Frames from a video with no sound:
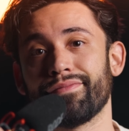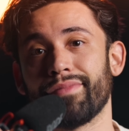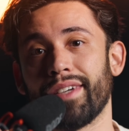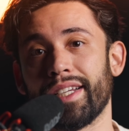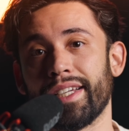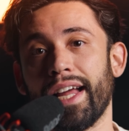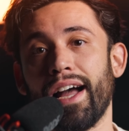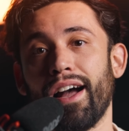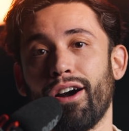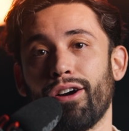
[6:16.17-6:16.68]

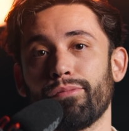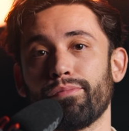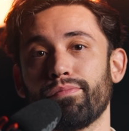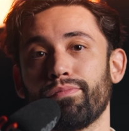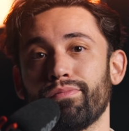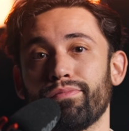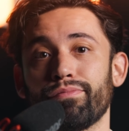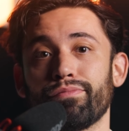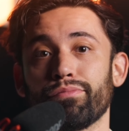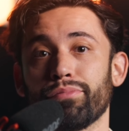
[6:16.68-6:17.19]
And now,
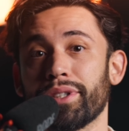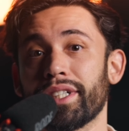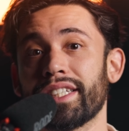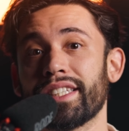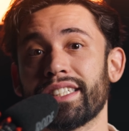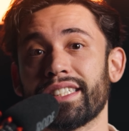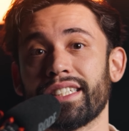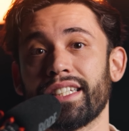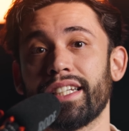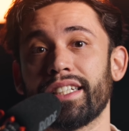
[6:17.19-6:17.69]
bringing
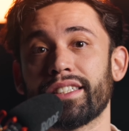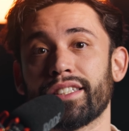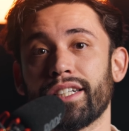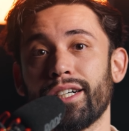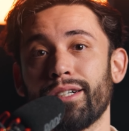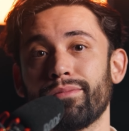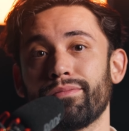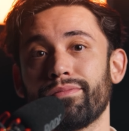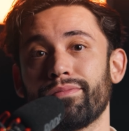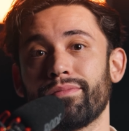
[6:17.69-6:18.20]
this lens
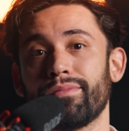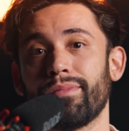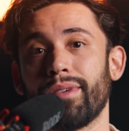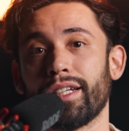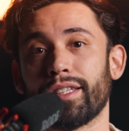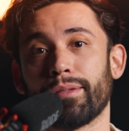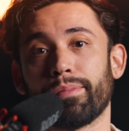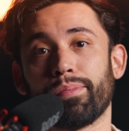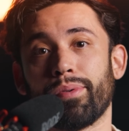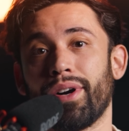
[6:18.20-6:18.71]
up
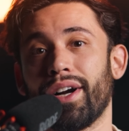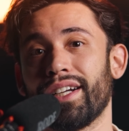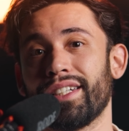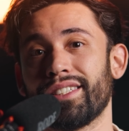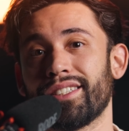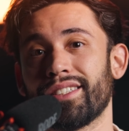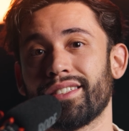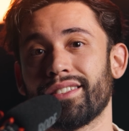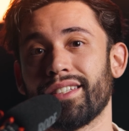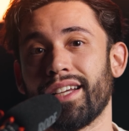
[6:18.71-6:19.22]
at the
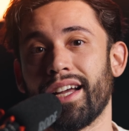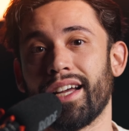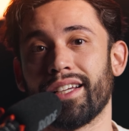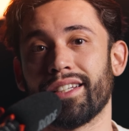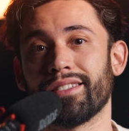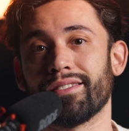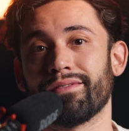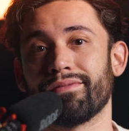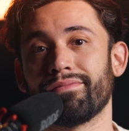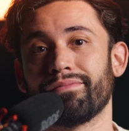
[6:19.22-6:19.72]
price
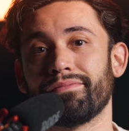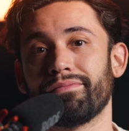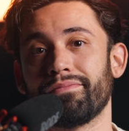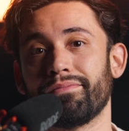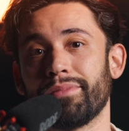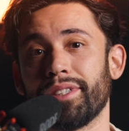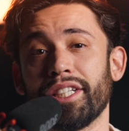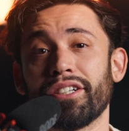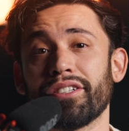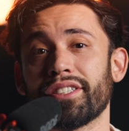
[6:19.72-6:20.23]
and
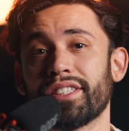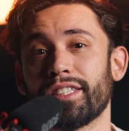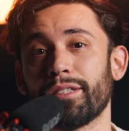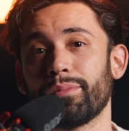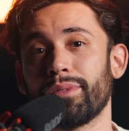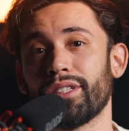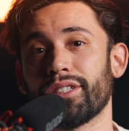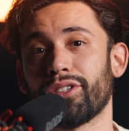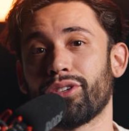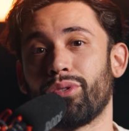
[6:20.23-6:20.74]
near
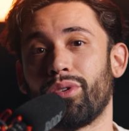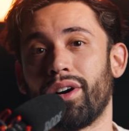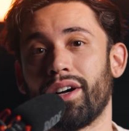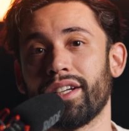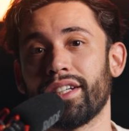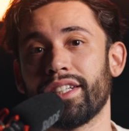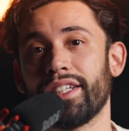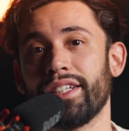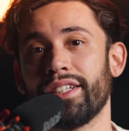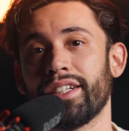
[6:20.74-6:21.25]
similar
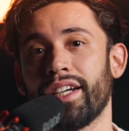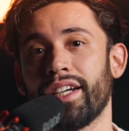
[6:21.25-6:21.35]
quality,